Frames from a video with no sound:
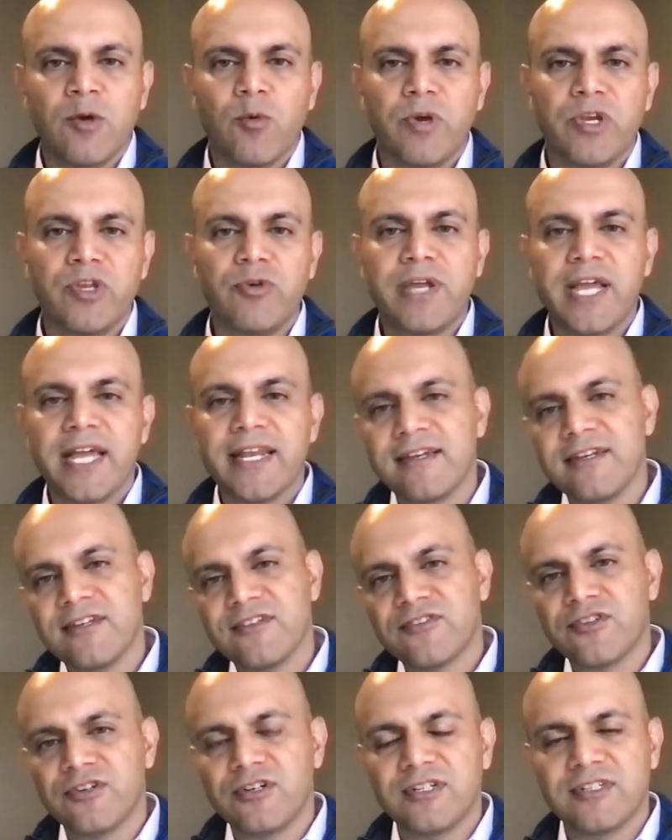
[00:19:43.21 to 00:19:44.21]
When you get
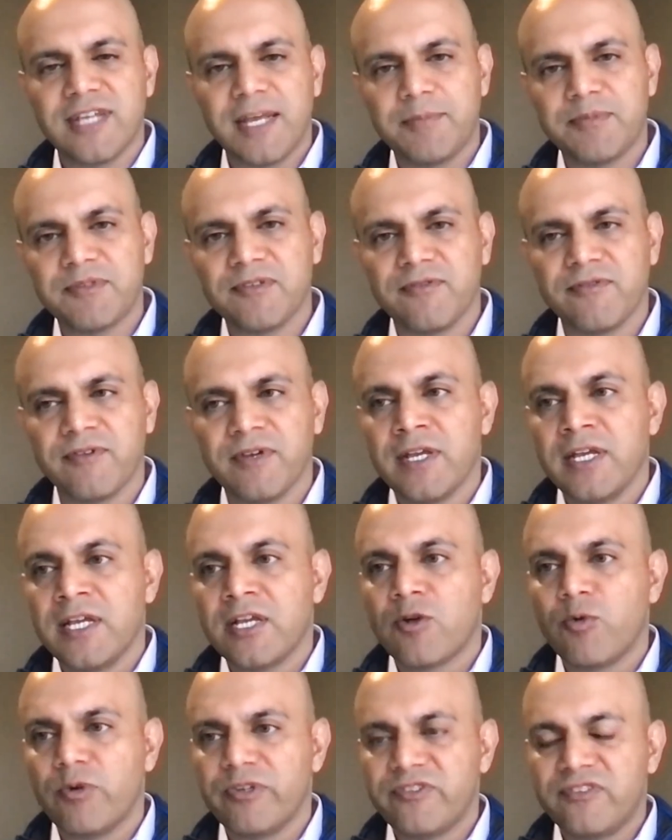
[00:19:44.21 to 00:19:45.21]
into certain types of
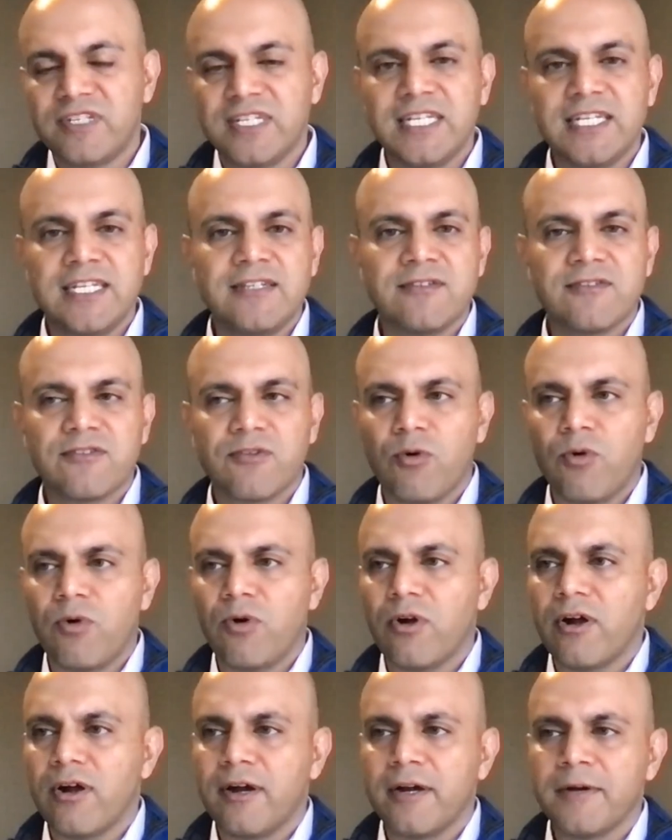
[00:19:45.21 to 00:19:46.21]
cuisines
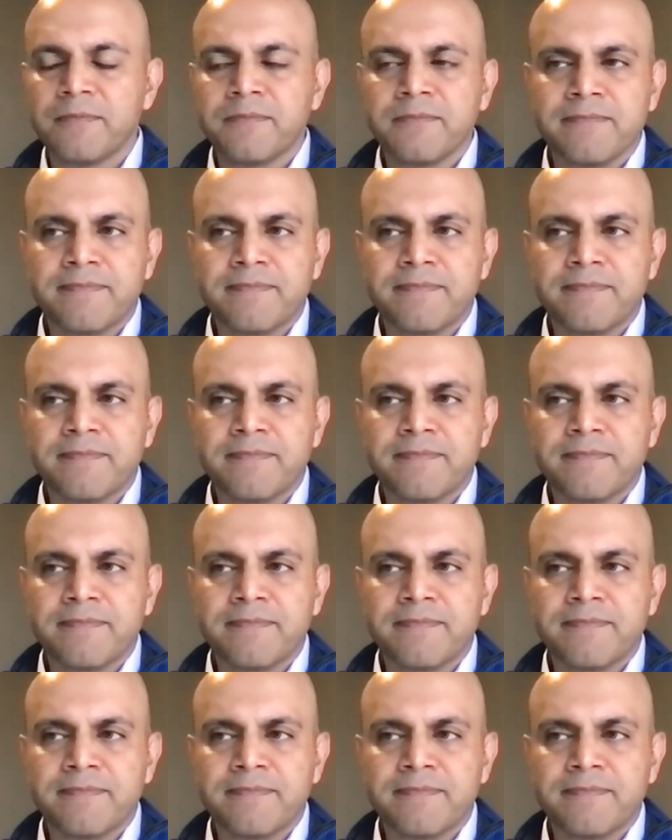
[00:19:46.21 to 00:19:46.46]
or